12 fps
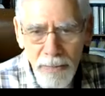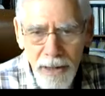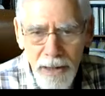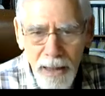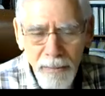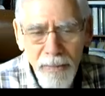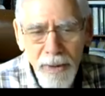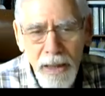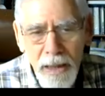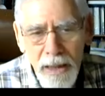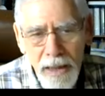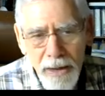become
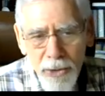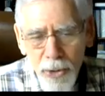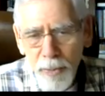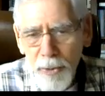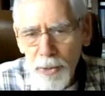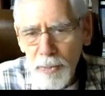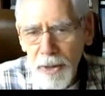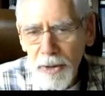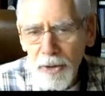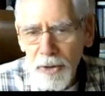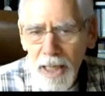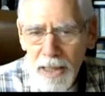a super
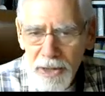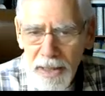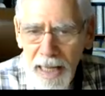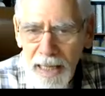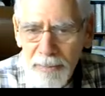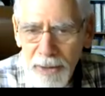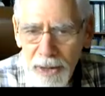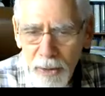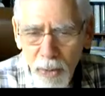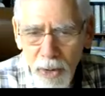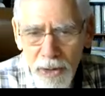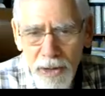spreader as it had been
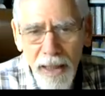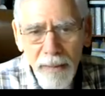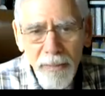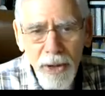at one time